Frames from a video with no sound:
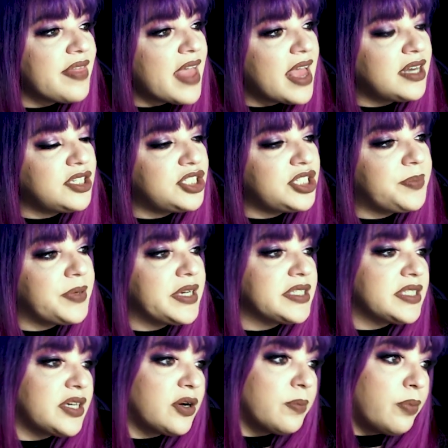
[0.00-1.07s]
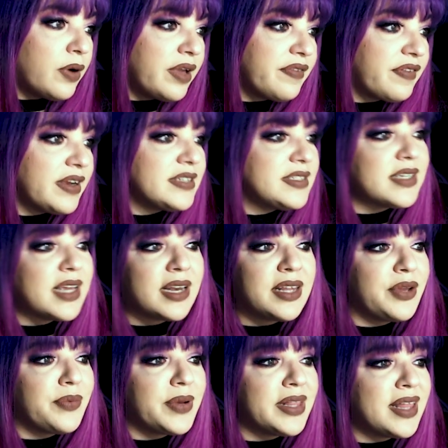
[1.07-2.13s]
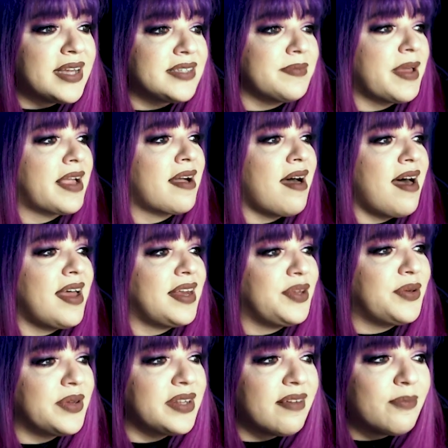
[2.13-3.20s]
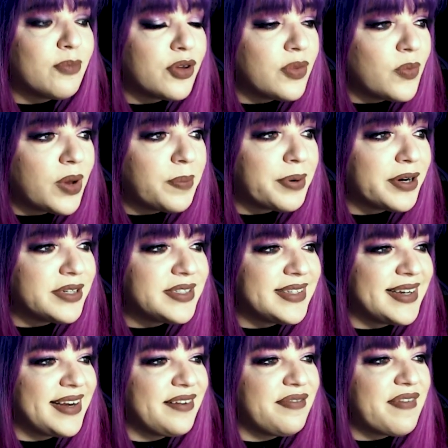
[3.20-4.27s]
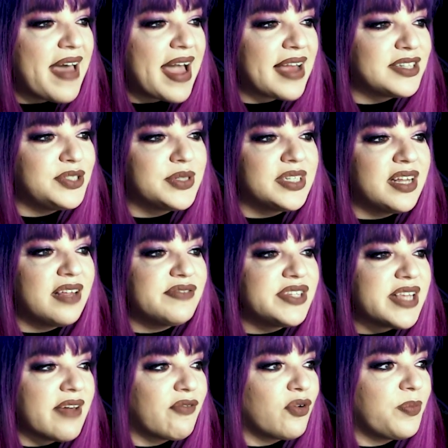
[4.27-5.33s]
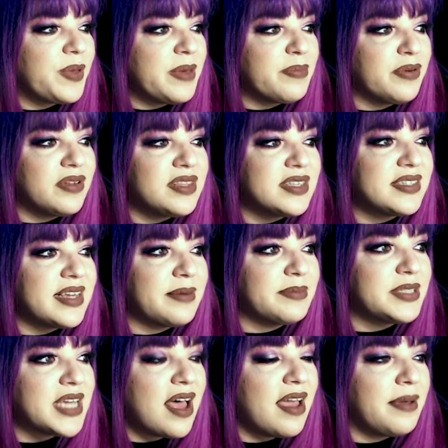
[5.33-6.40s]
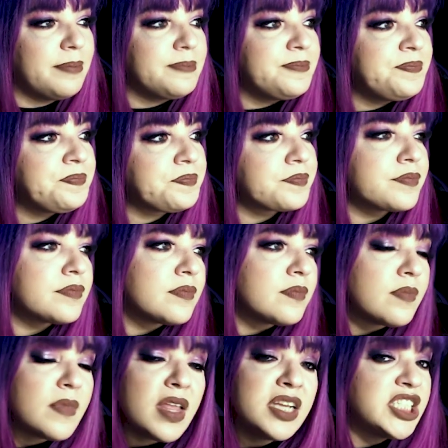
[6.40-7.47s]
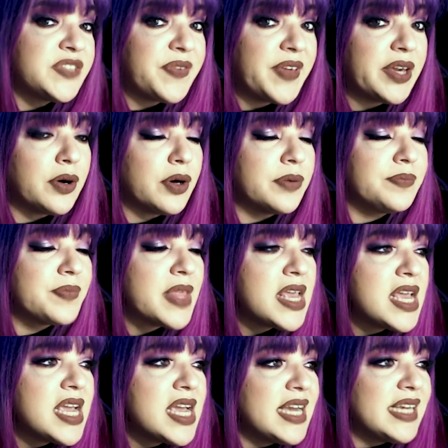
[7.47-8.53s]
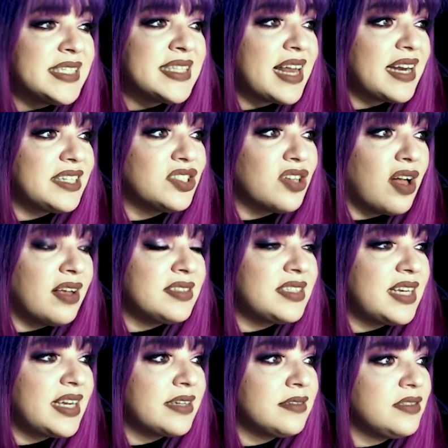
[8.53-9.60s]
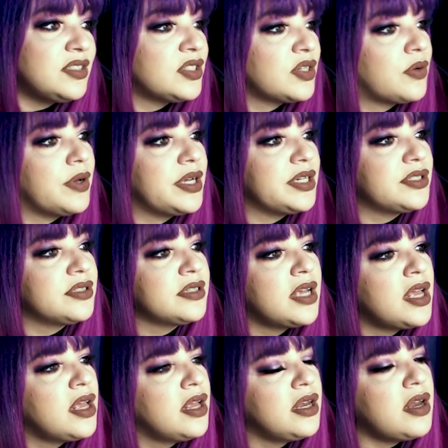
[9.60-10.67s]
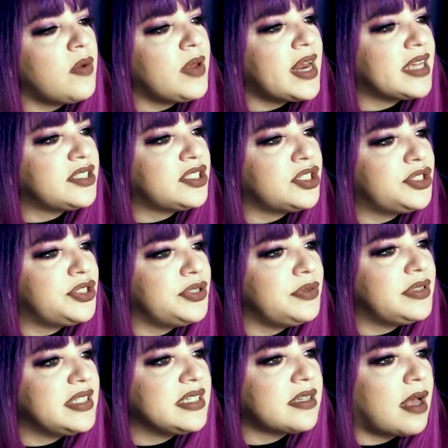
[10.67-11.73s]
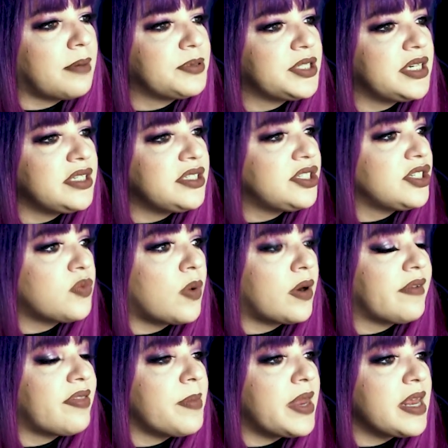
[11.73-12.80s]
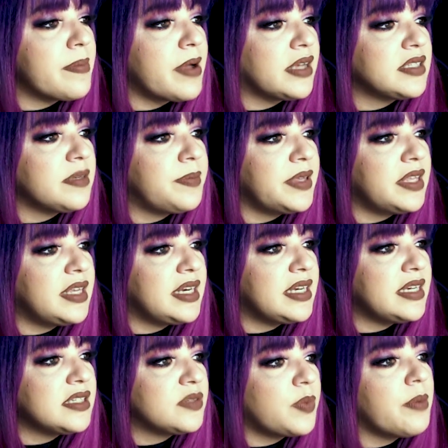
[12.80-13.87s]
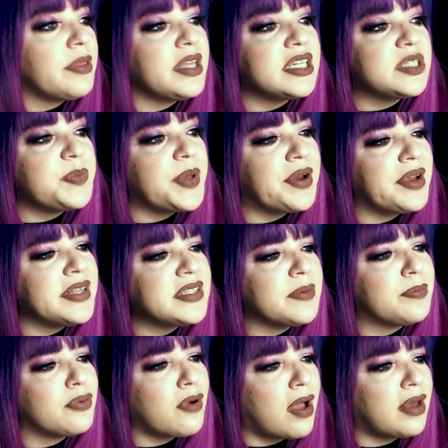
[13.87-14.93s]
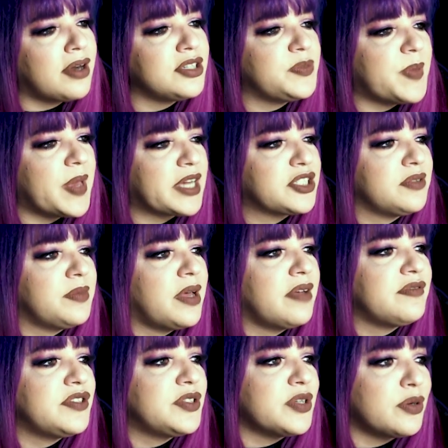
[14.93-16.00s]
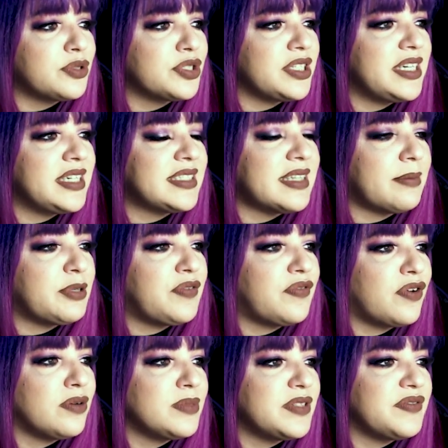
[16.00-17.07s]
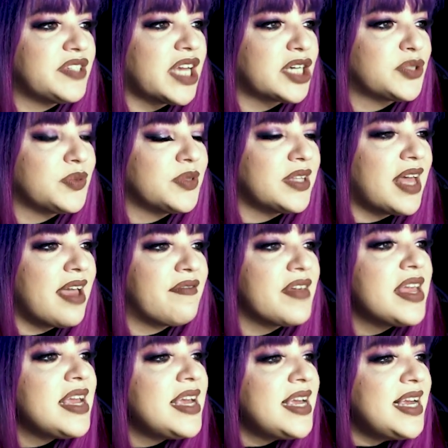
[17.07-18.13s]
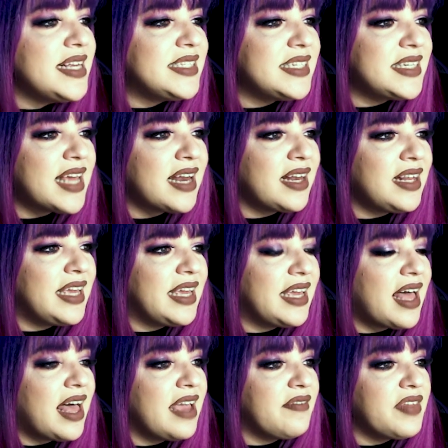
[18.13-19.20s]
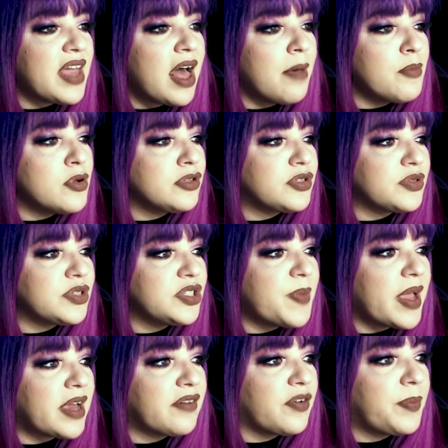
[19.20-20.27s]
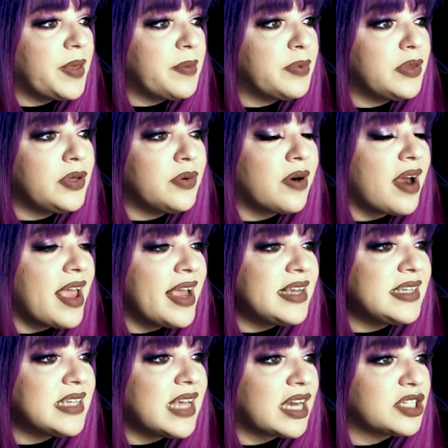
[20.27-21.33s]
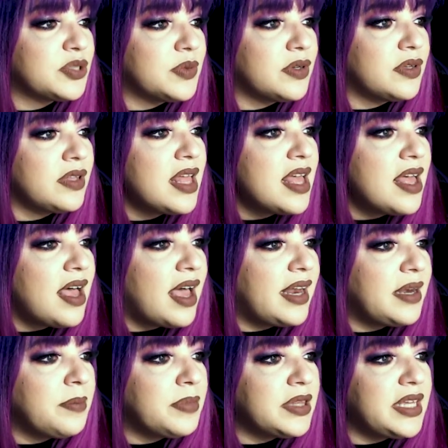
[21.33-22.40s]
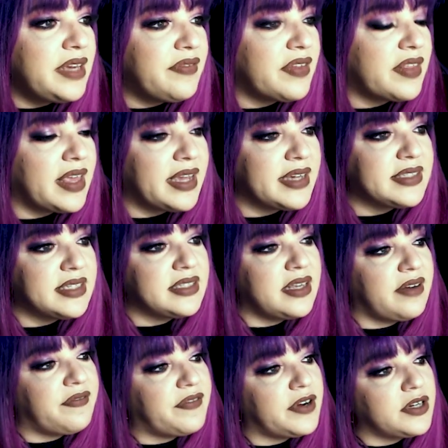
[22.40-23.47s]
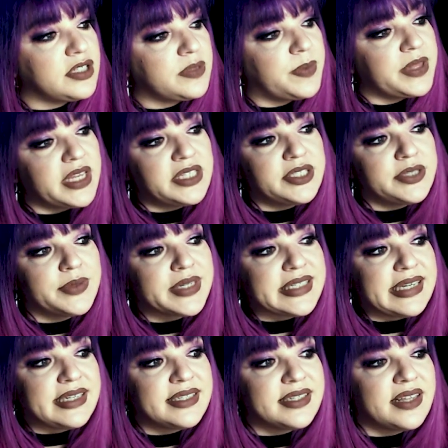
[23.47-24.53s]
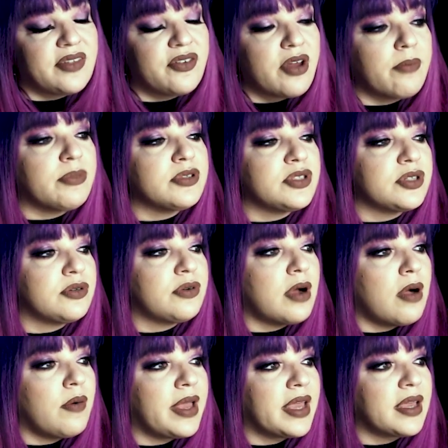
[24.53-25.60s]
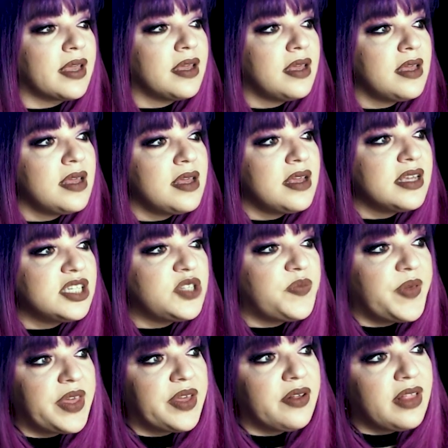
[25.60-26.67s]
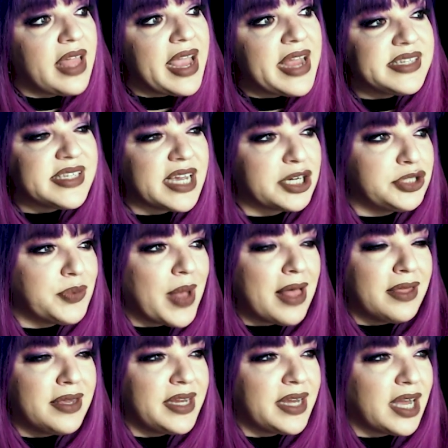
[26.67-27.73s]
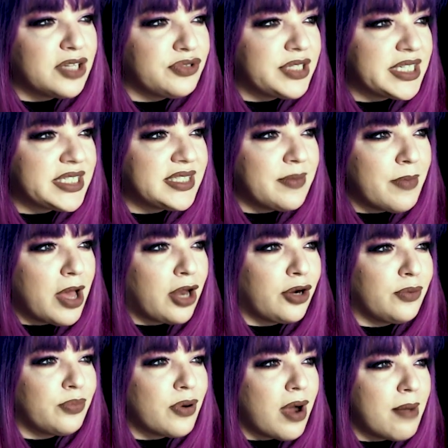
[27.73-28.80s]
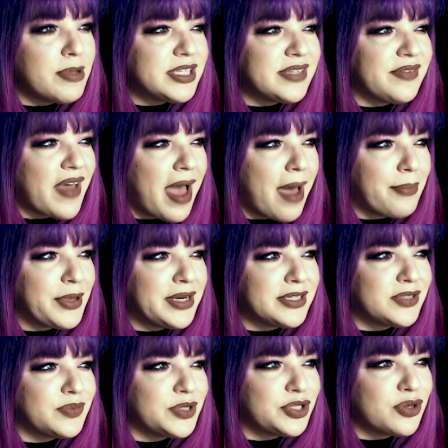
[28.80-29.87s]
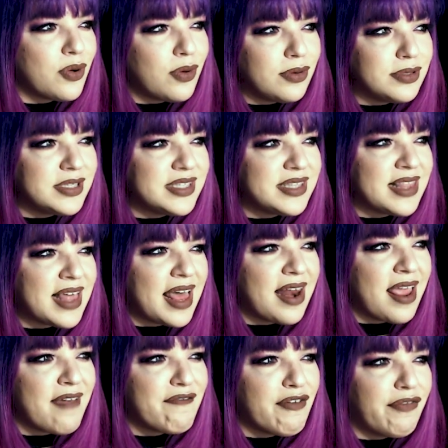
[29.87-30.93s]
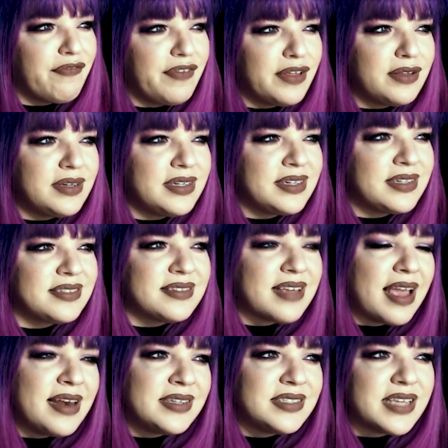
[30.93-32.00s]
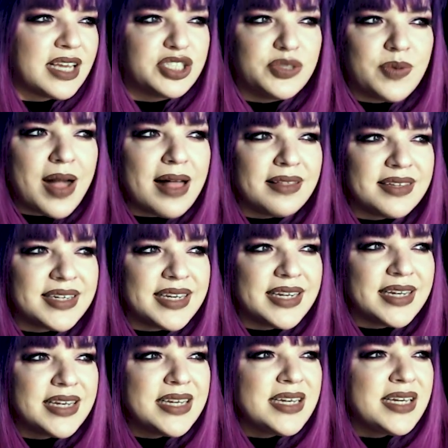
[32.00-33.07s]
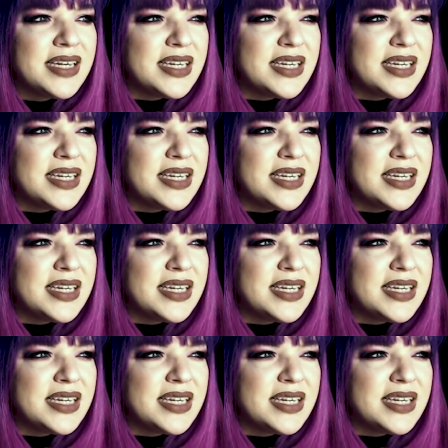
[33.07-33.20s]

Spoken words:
Then she brings in her boyfriend. Suddenly you realize, my God, you can love more than one person. In fact, you can love several people at the same time. Spiegel, isn't that exhausting? Sigues, no one has to choose this option. It's just one of the many possibilities. We will experience a broader spectrum of socially accepted forms of sexual life. Incidentally, I have the utmost respect for people who are asexual. I didn't believe that they existed at first, but they do exist, and their numbers are growing. Spiegel, asexuality contradicts the modern promise of happiness, which holds that a fulfilled and exciting sexuality